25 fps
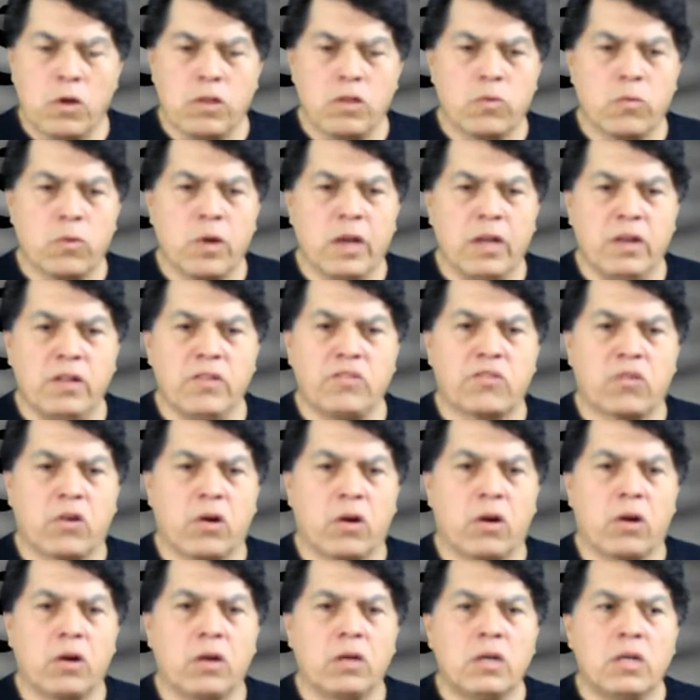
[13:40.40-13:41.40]
the ratings
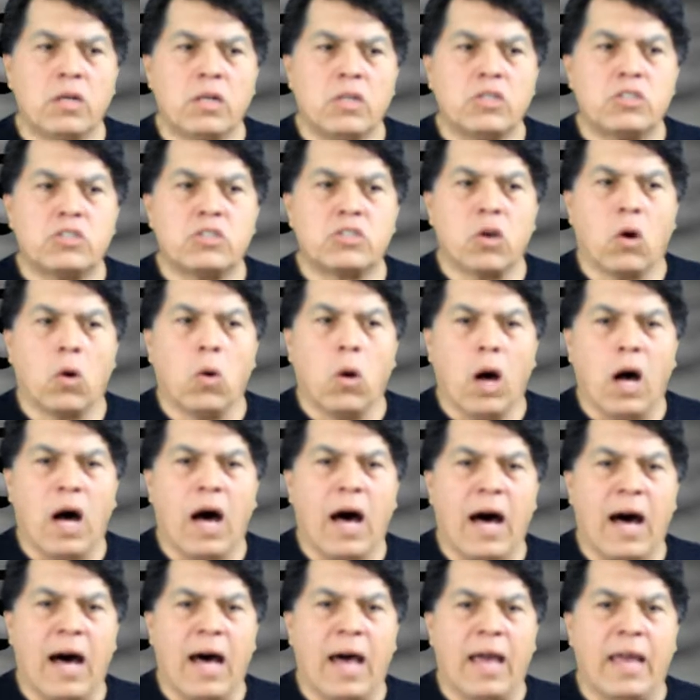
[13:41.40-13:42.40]
are so
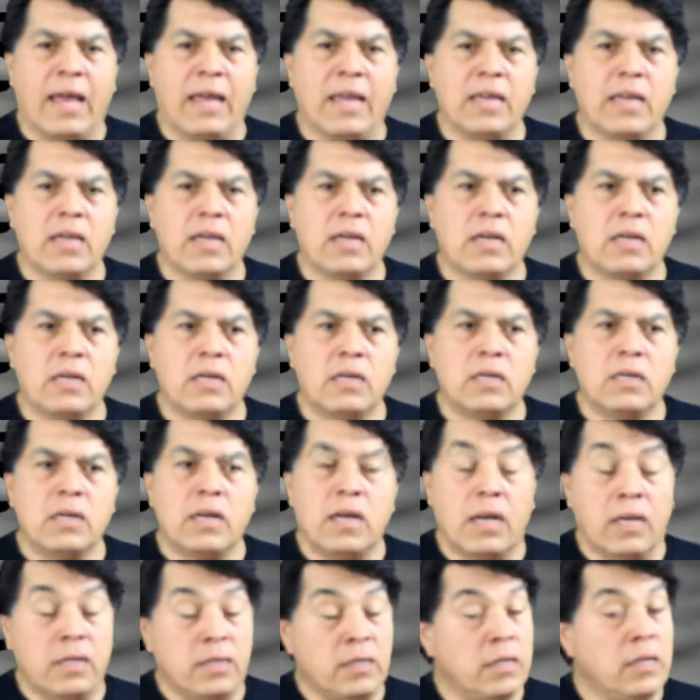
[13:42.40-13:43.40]
high
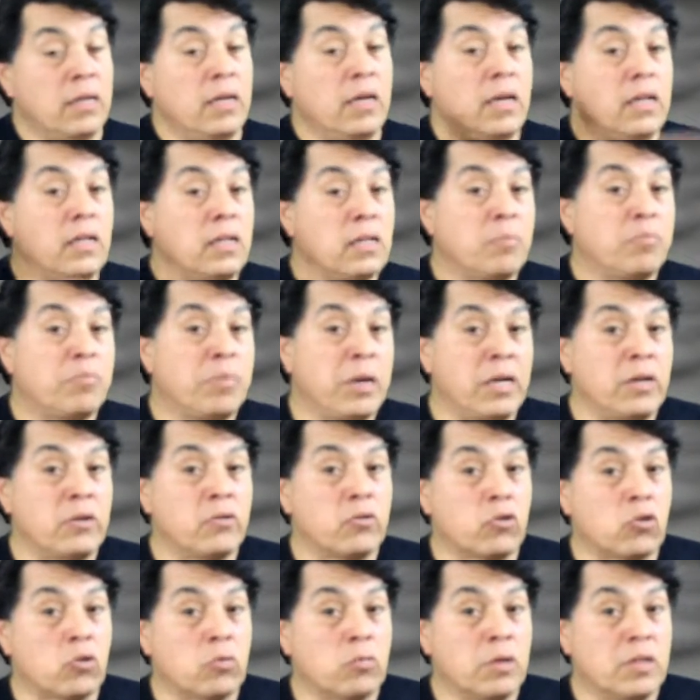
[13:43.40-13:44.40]
in the
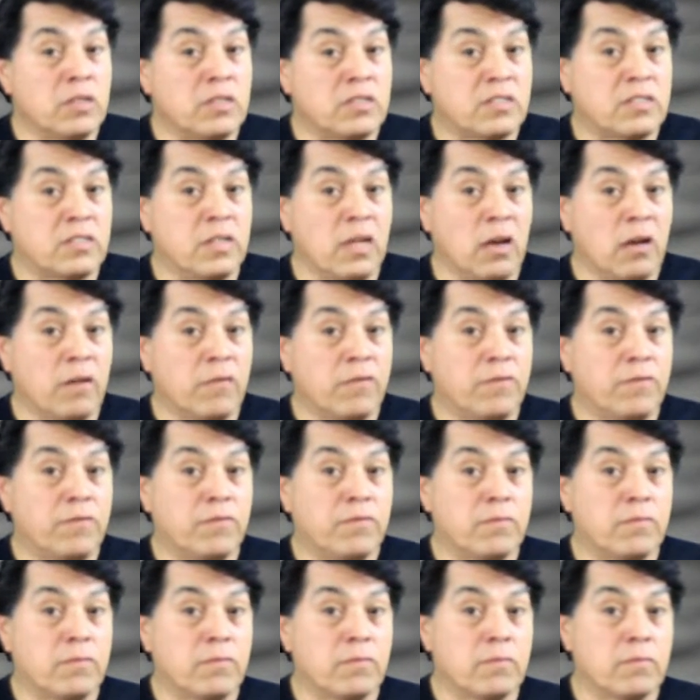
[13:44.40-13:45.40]
bedroom
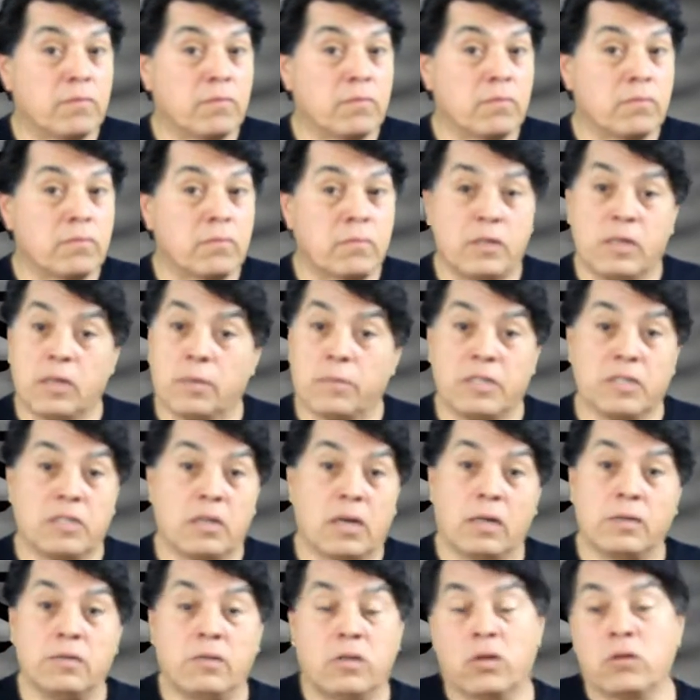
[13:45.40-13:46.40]
itself? I mean,
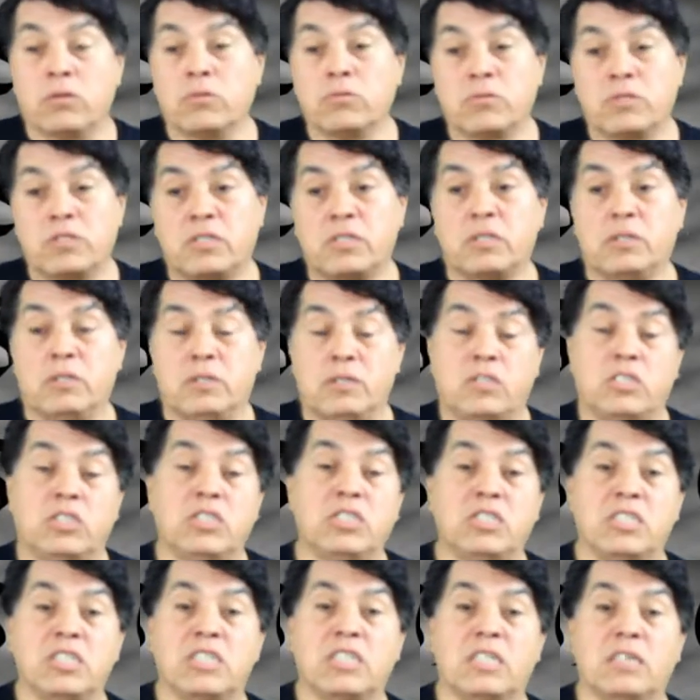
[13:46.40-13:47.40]
I know
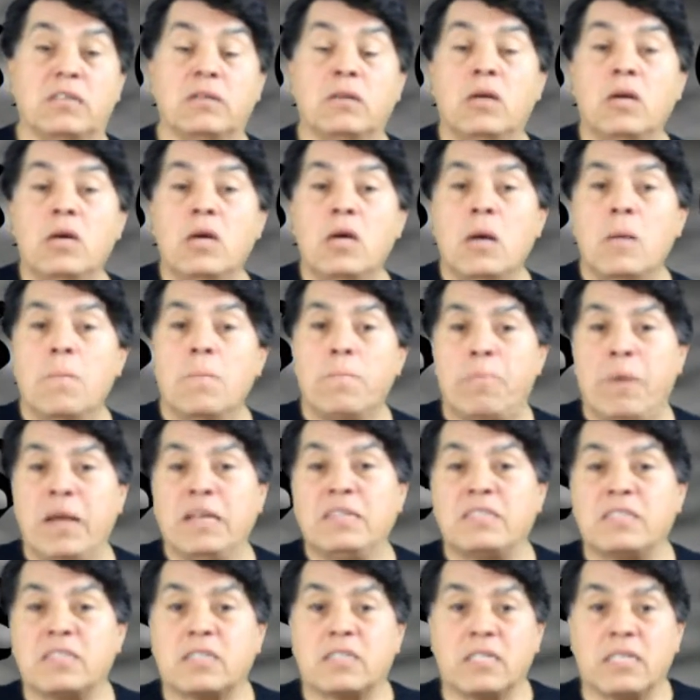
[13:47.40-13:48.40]
she did it
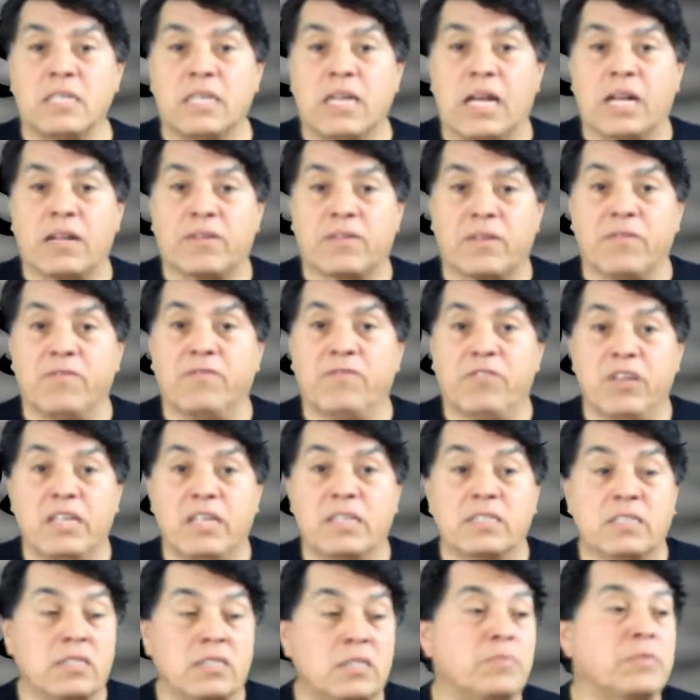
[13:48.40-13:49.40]
basically out of
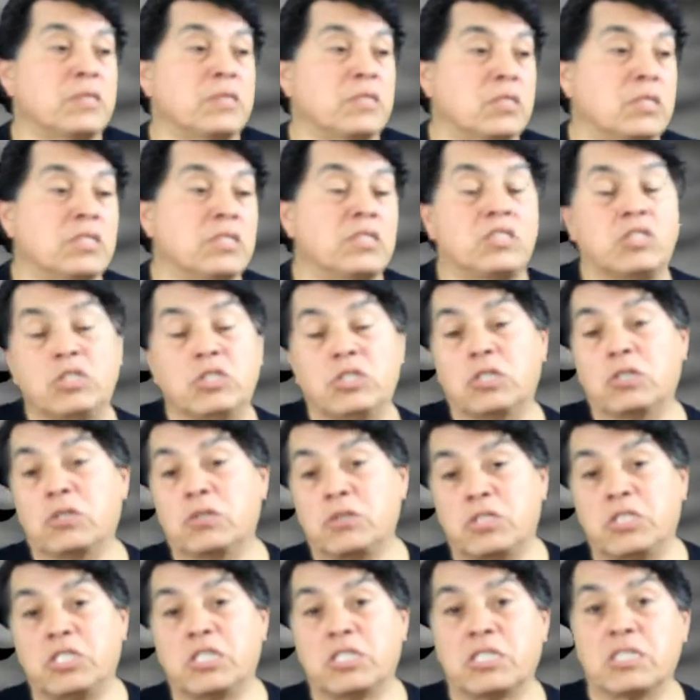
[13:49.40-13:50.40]
convenience, because, you know,
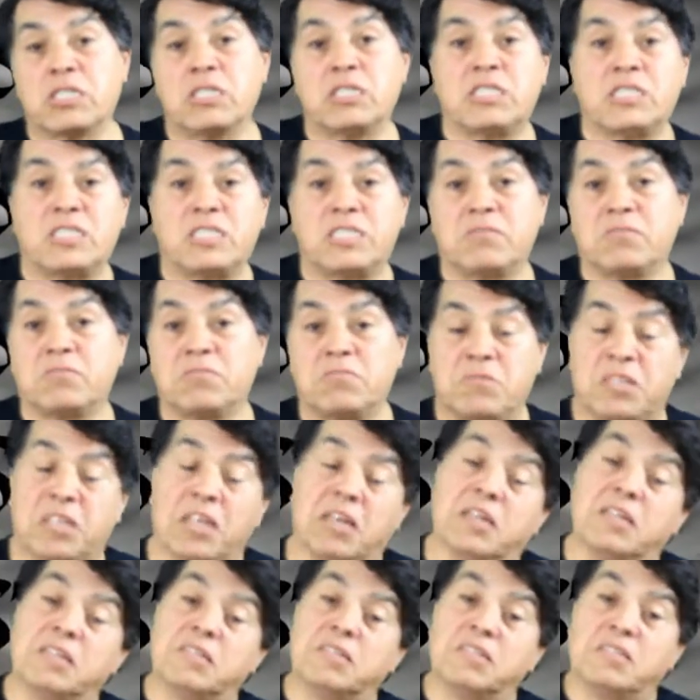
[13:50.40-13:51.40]
she can
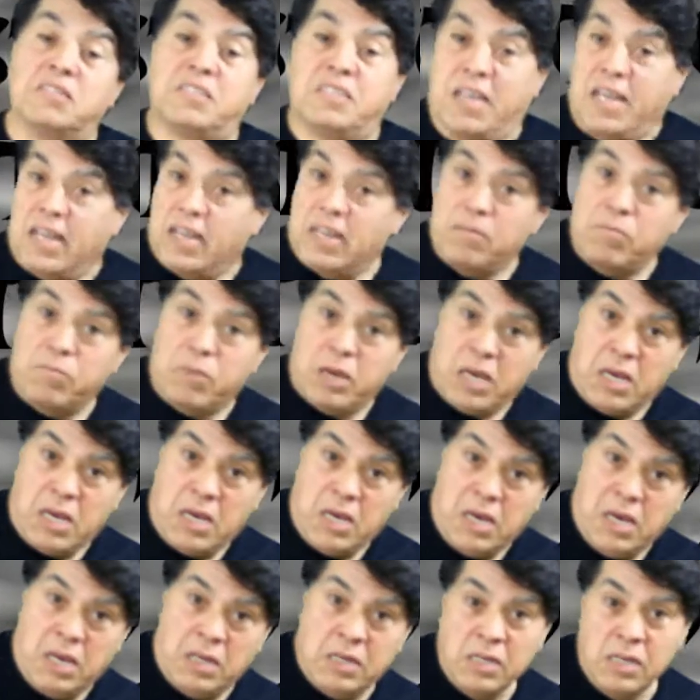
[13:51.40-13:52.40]
get in the tanning
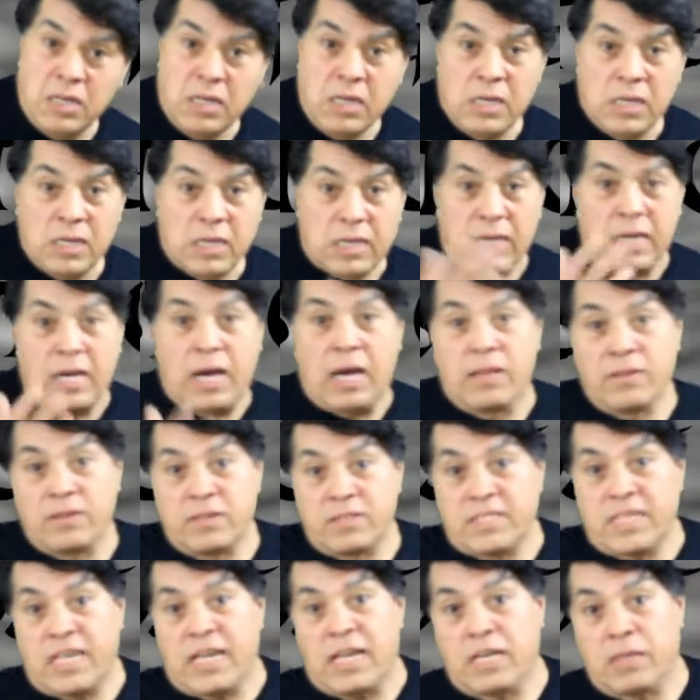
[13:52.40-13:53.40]
bed, get out of the
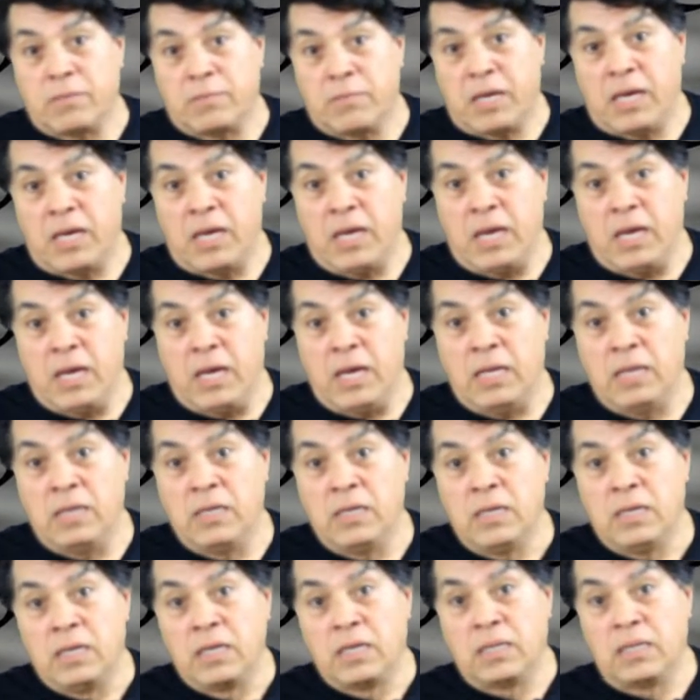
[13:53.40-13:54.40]
tanning bed,
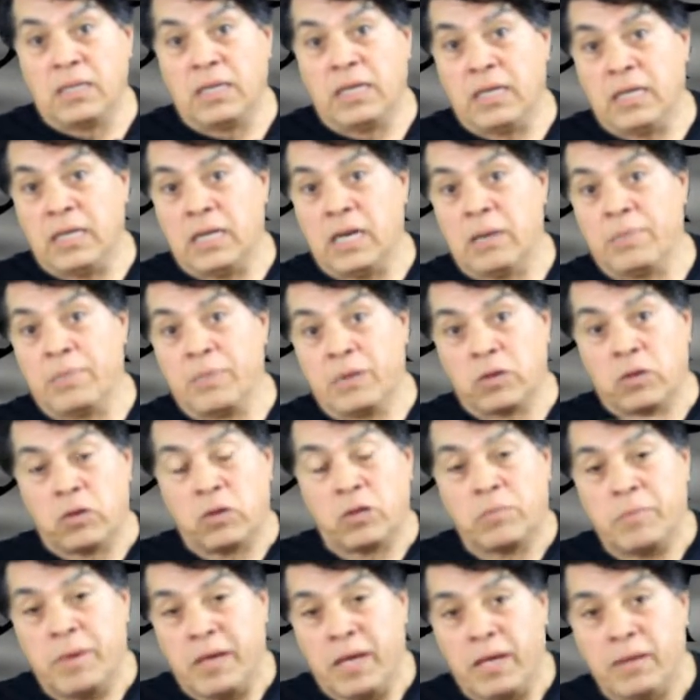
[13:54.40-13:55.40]
clean up, and
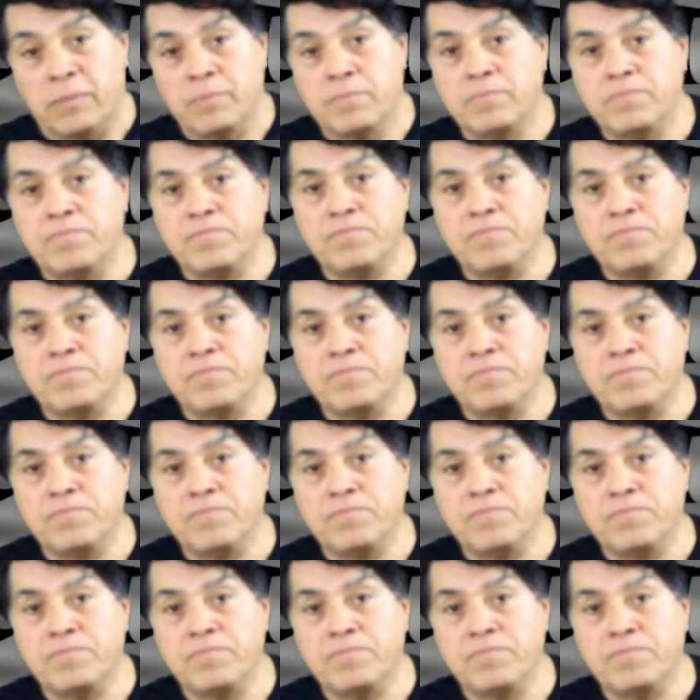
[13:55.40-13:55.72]
go to bed,